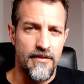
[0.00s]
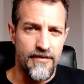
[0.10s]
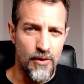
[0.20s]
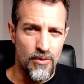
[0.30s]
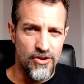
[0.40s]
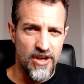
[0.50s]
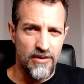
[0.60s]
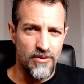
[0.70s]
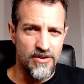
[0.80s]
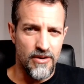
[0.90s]
fuel
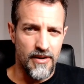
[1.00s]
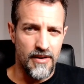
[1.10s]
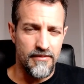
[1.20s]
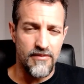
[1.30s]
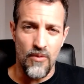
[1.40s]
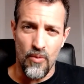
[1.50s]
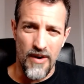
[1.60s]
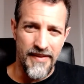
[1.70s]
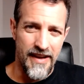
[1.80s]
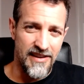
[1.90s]
injector circuit,
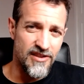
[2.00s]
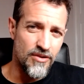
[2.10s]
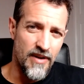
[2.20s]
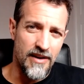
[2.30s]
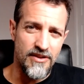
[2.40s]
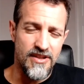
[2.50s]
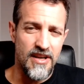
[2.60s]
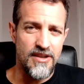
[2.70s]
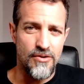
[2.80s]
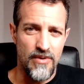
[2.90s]
one that is ground
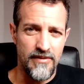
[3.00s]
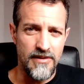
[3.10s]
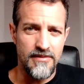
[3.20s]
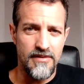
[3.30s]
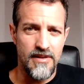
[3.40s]
side driven,